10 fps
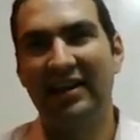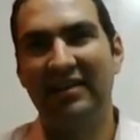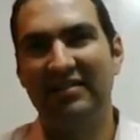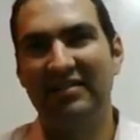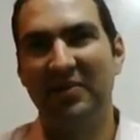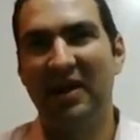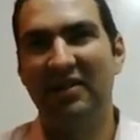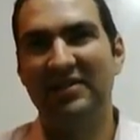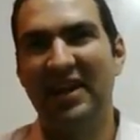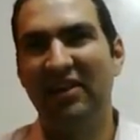around $10
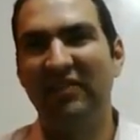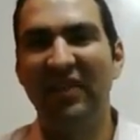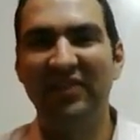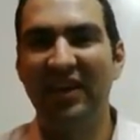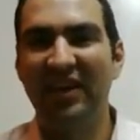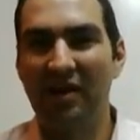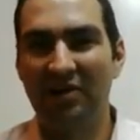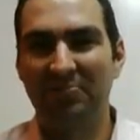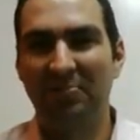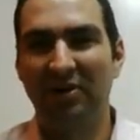or $15
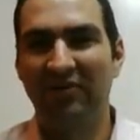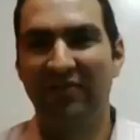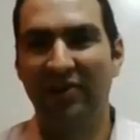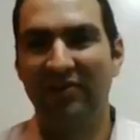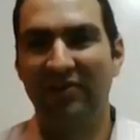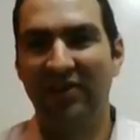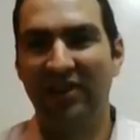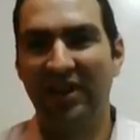per photo for the